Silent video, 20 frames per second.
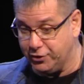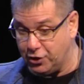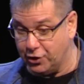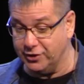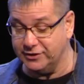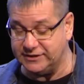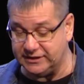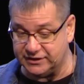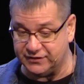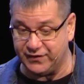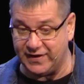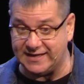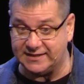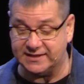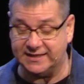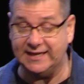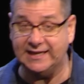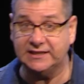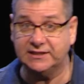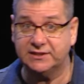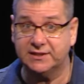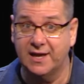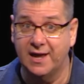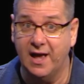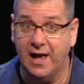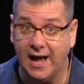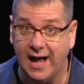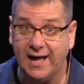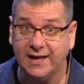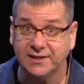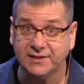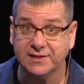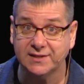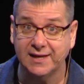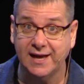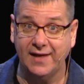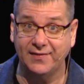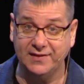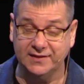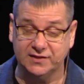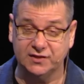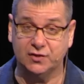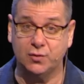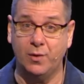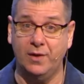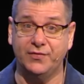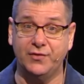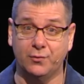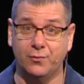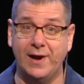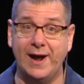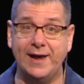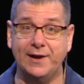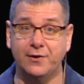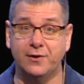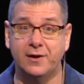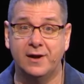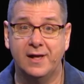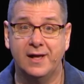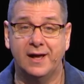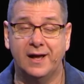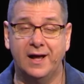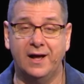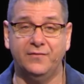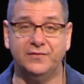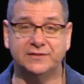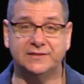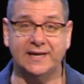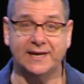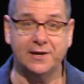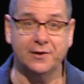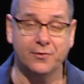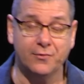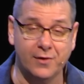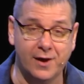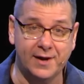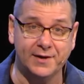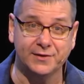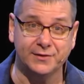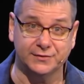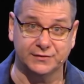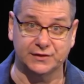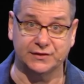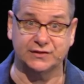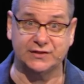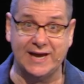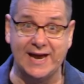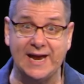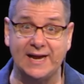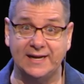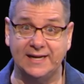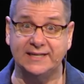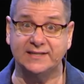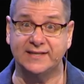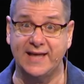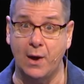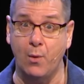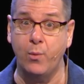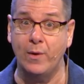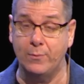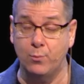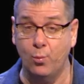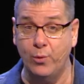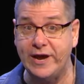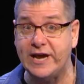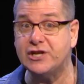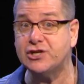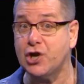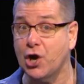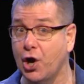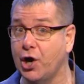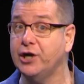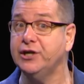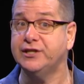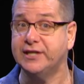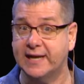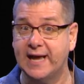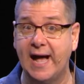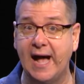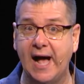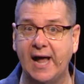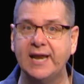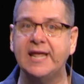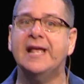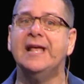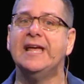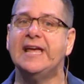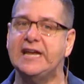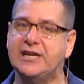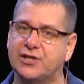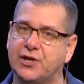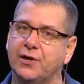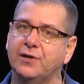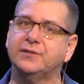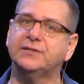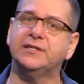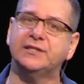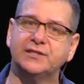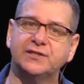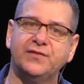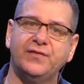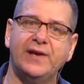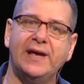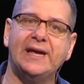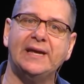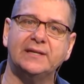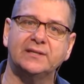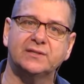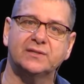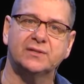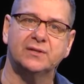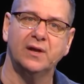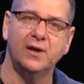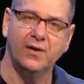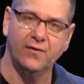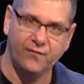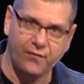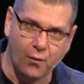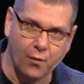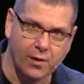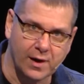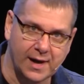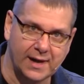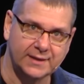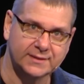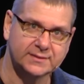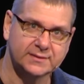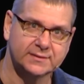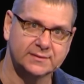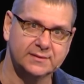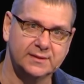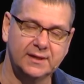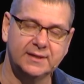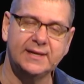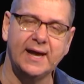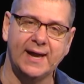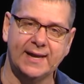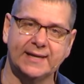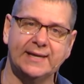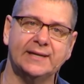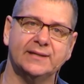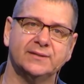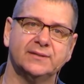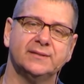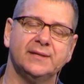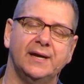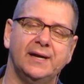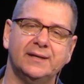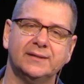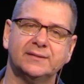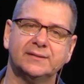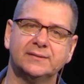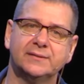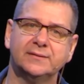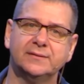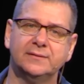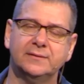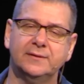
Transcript: turns his face against us? And this is what the writer of 2 Chronicles is saying, is that when we turn to God, he turns his face for us, not against us.